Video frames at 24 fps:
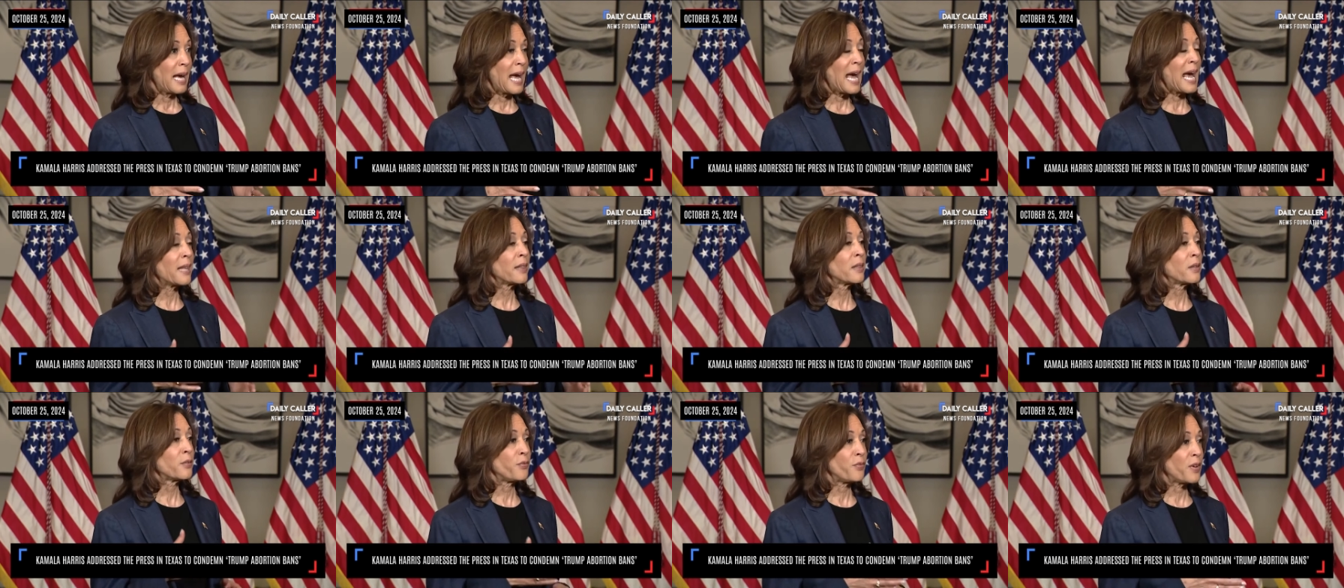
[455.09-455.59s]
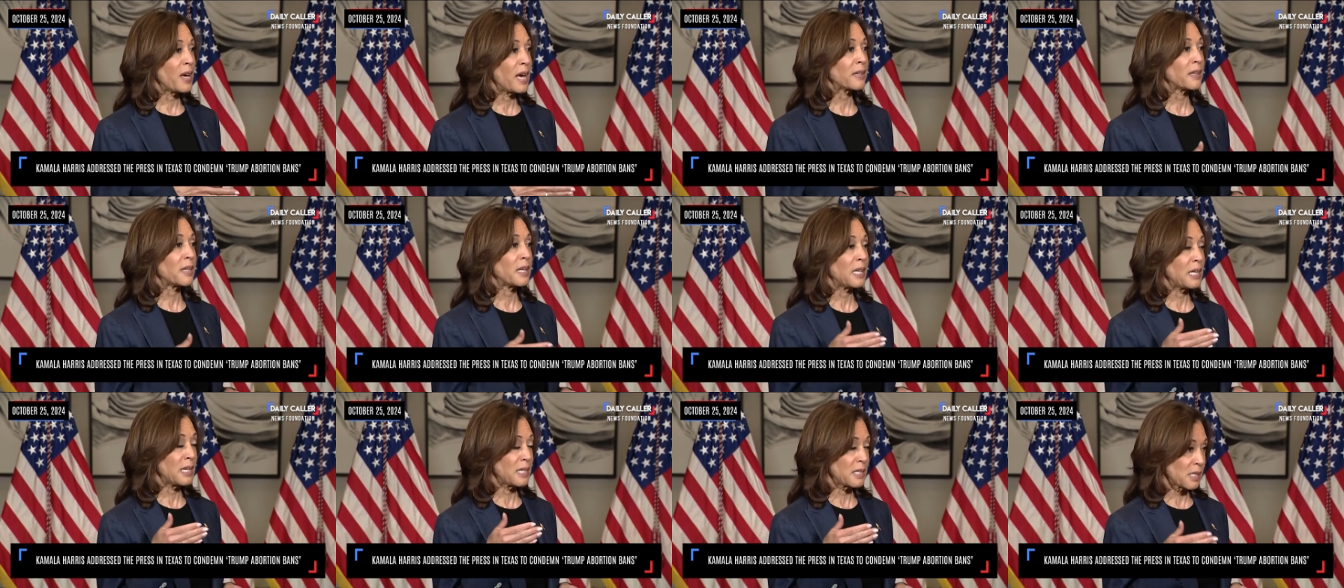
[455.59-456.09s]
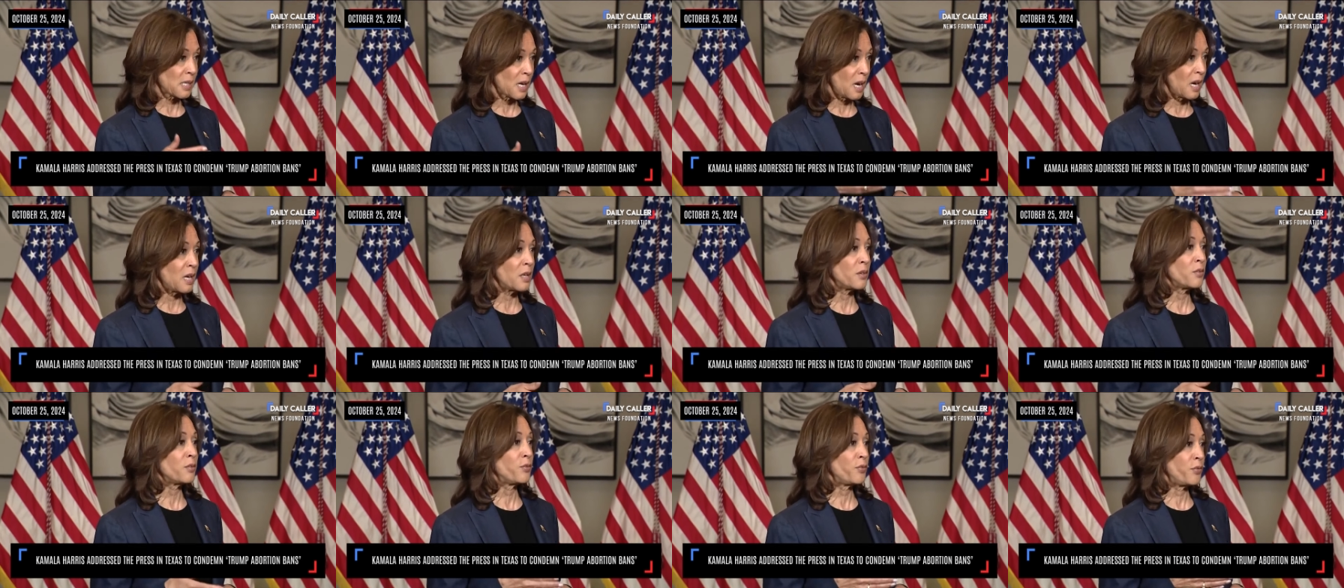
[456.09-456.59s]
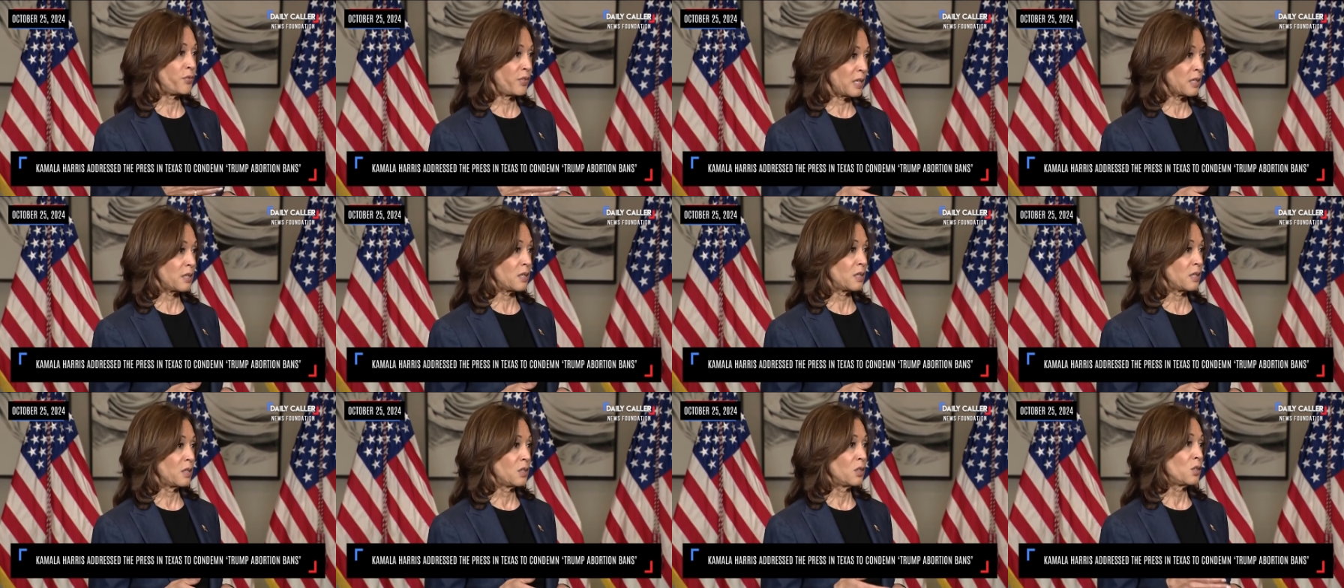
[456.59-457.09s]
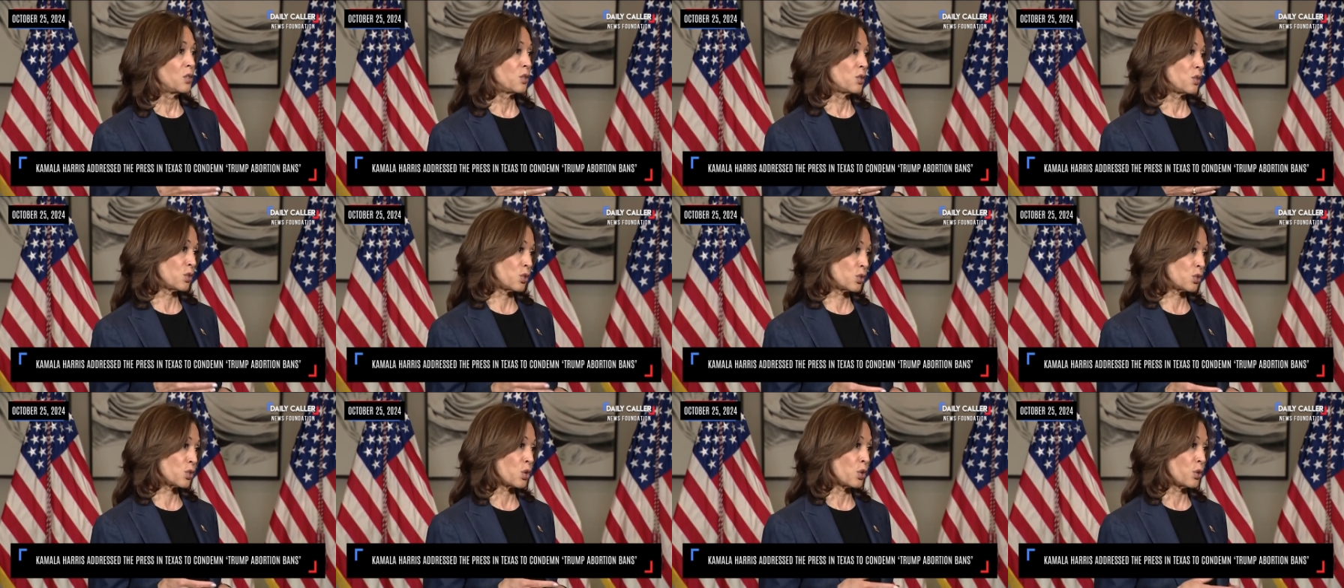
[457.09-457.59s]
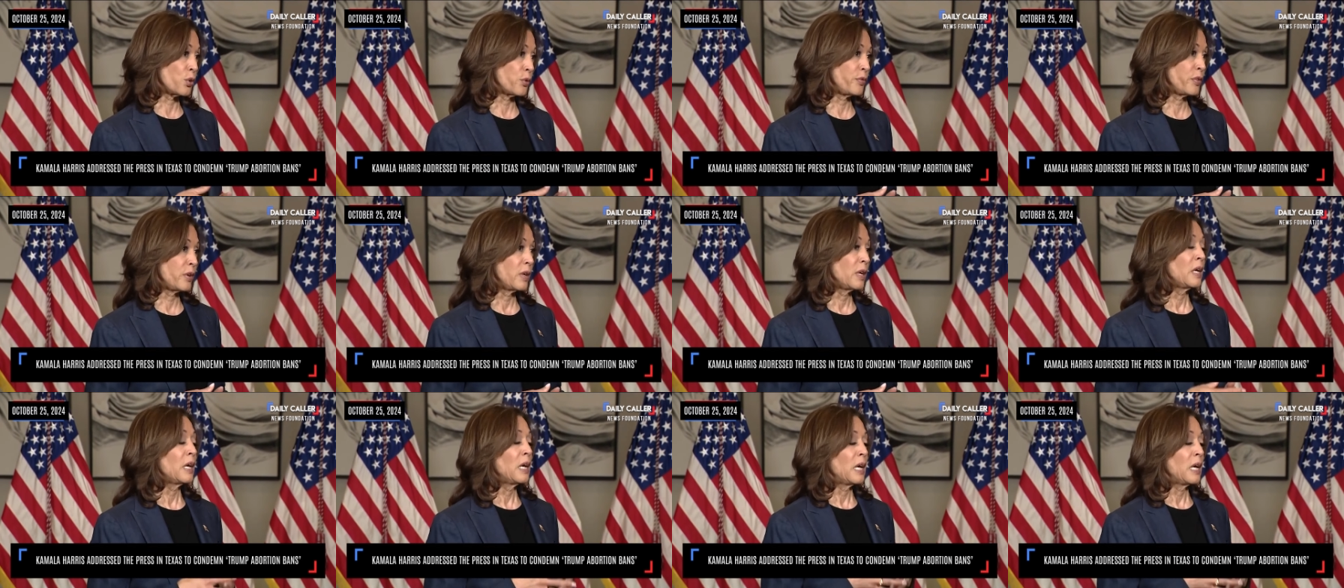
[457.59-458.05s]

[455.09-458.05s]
and the fact that he is unfit to serve.